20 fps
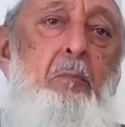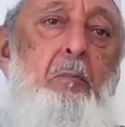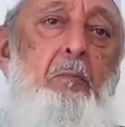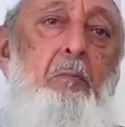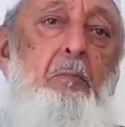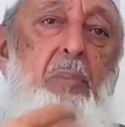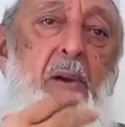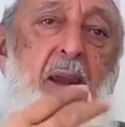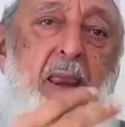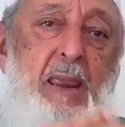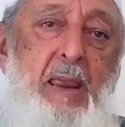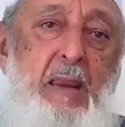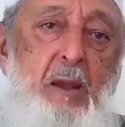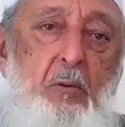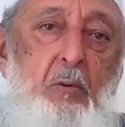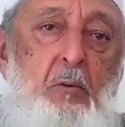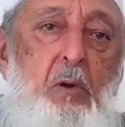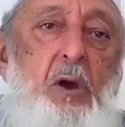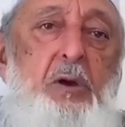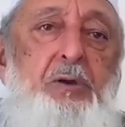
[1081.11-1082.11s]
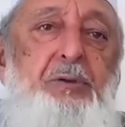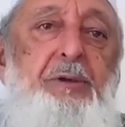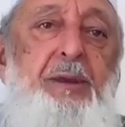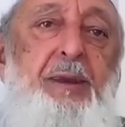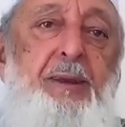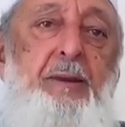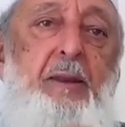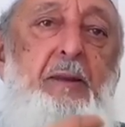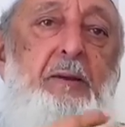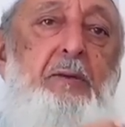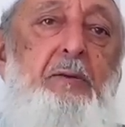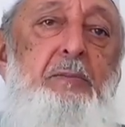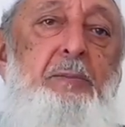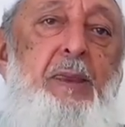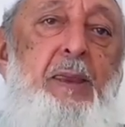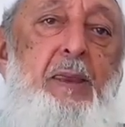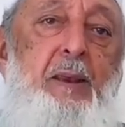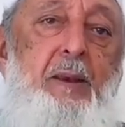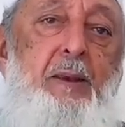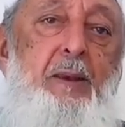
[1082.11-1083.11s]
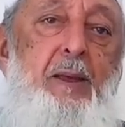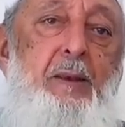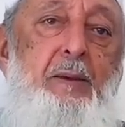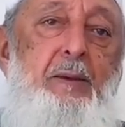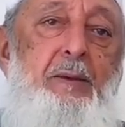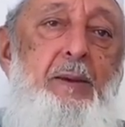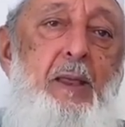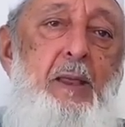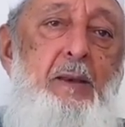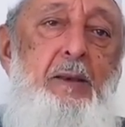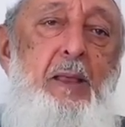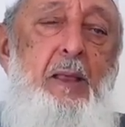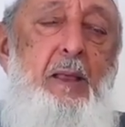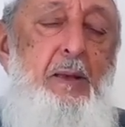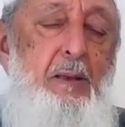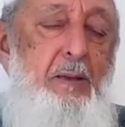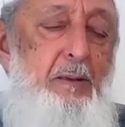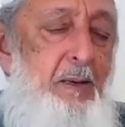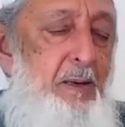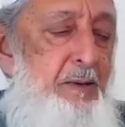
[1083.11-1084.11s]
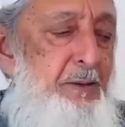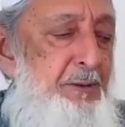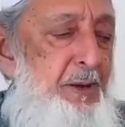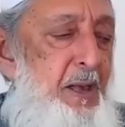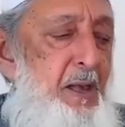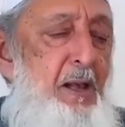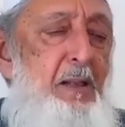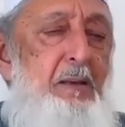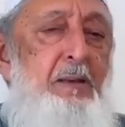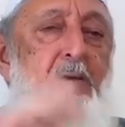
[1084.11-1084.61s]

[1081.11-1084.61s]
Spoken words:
brainwashing that is being done. Dajjal